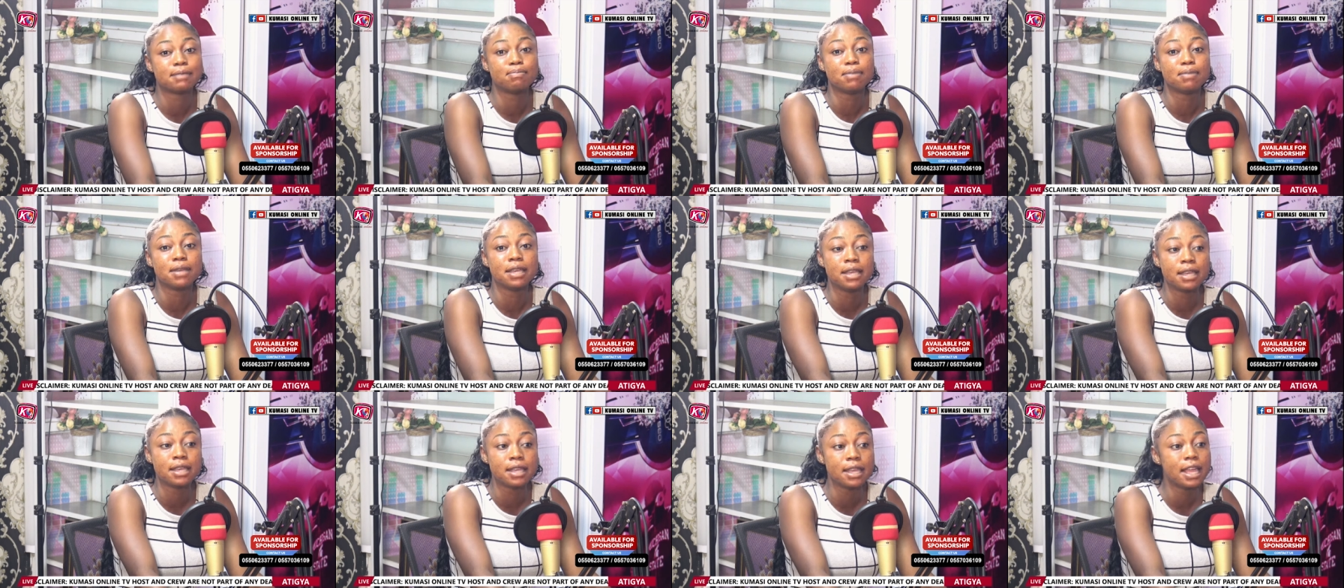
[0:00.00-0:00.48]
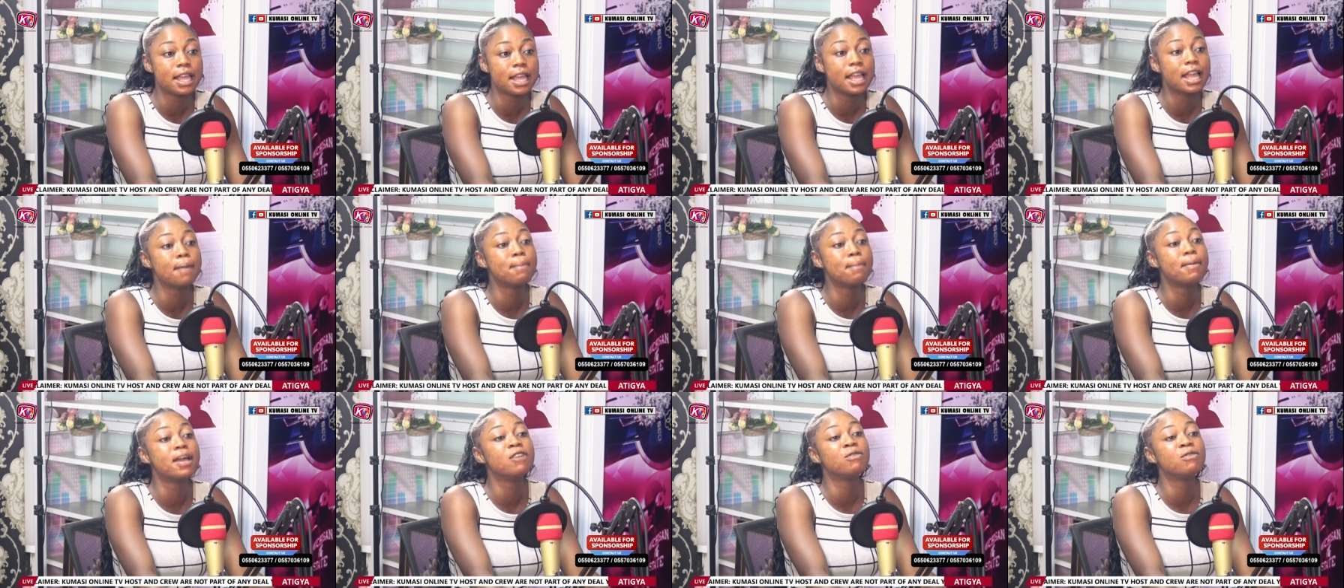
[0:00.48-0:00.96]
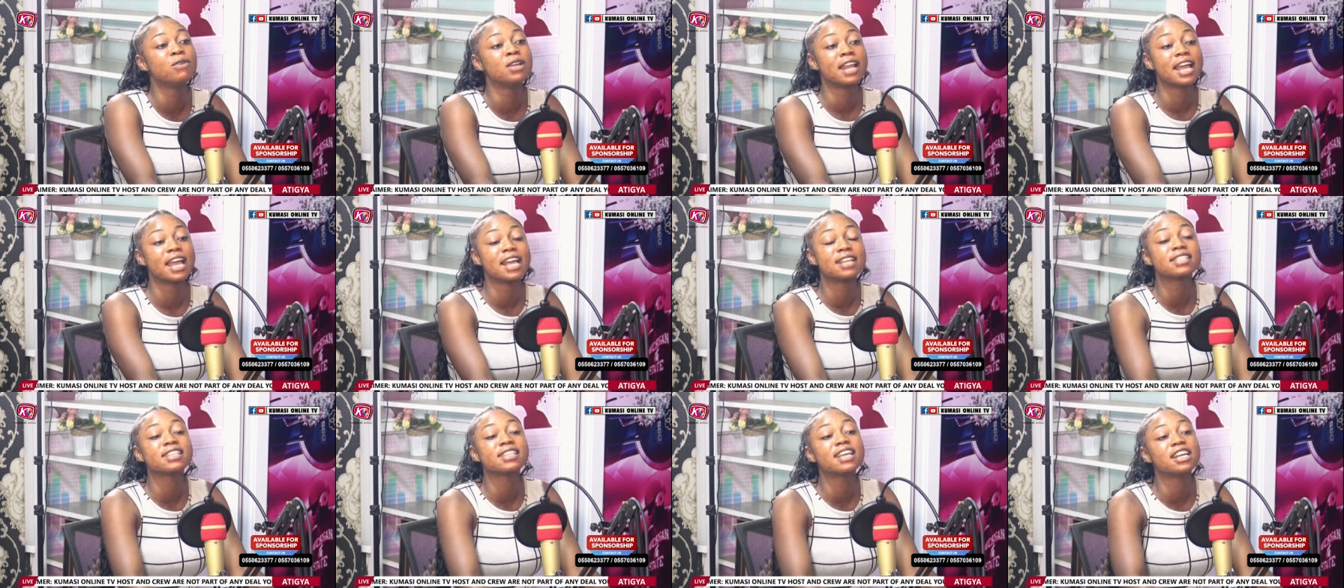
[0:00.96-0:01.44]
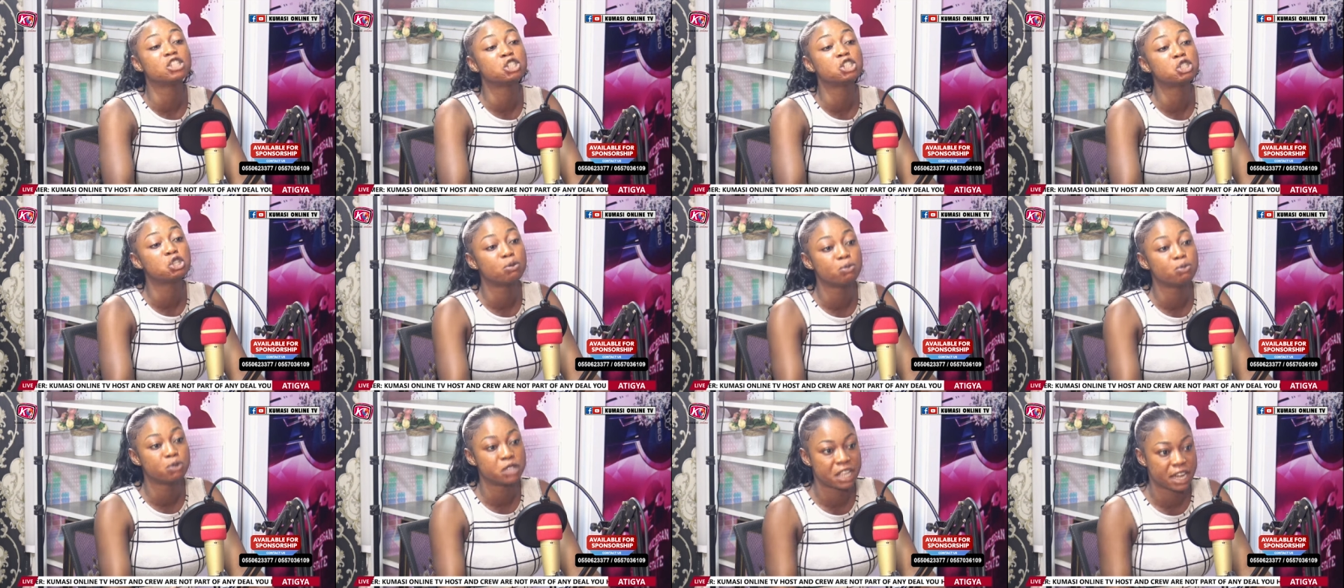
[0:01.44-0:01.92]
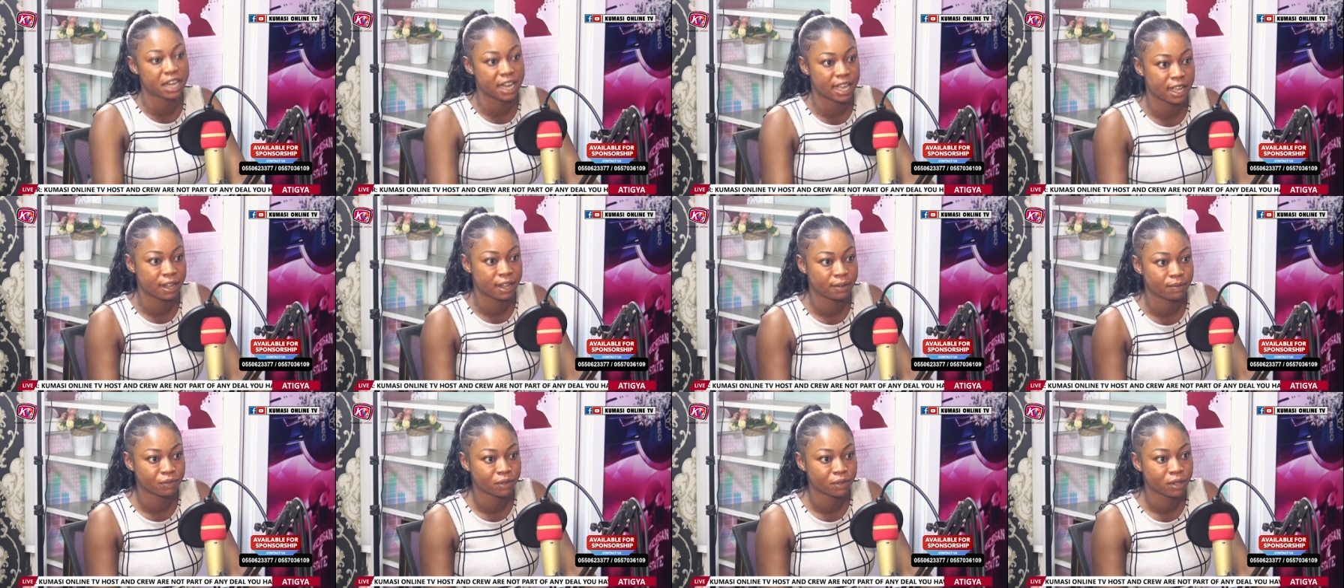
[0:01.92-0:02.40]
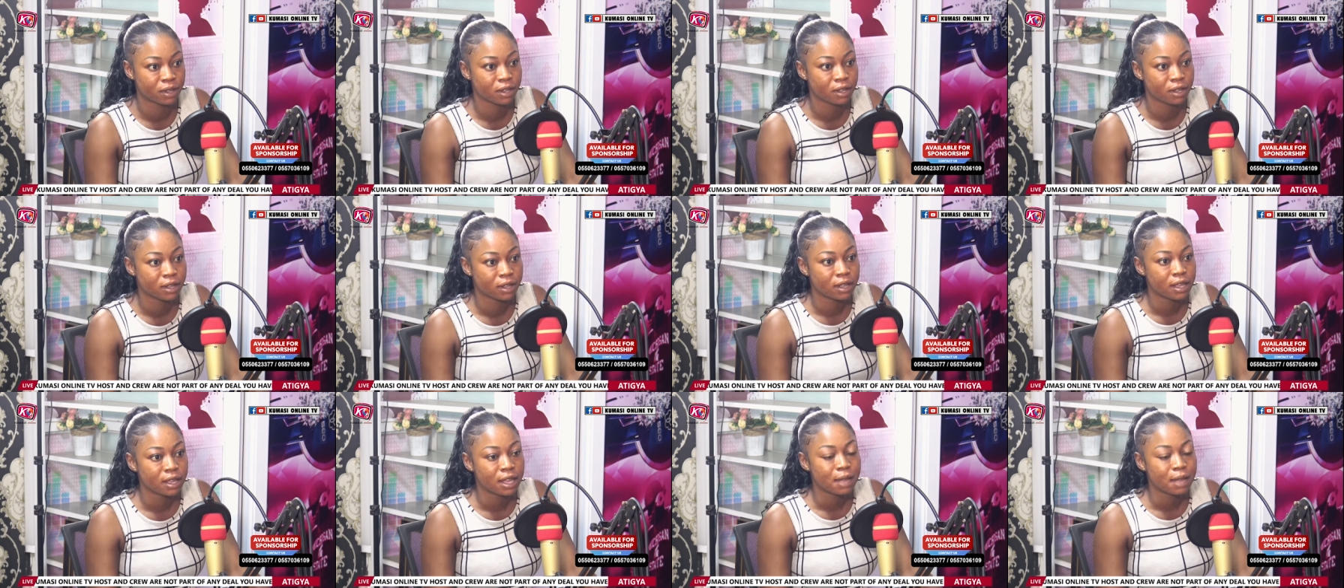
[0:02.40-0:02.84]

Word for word: b e be we dey say e che omu nyina okay